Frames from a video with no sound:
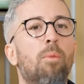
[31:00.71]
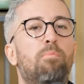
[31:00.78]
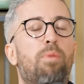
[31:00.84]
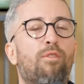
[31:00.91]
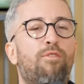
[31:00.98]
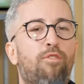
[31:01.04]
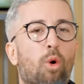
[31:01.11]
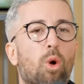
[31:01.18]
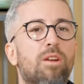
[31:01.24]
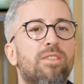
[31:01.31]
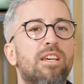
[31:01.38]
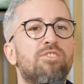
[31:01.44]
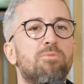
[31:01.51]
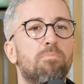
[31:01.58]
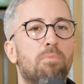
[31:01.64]
Before
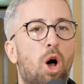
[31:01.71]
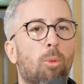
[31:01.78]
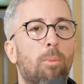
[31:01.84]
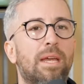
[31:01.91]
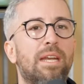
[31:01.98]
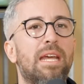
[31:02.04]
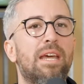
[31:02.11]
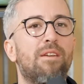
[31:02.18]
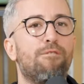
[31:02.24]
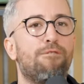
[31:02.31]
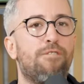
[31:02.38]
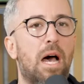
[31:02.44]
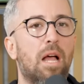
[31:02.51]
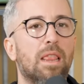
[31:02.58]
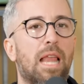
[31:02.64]
this moment, it
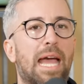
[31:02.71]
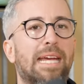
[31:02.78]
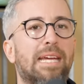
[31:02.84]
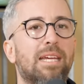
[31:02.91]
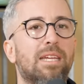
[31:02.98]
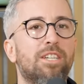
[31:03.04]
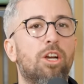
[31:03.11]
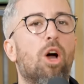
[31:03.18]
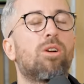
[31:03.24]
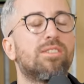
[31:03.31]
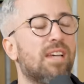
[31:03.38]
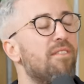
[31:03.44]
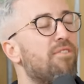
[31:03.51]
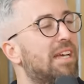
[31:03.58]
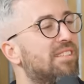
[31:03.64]
felt like, you know, because I've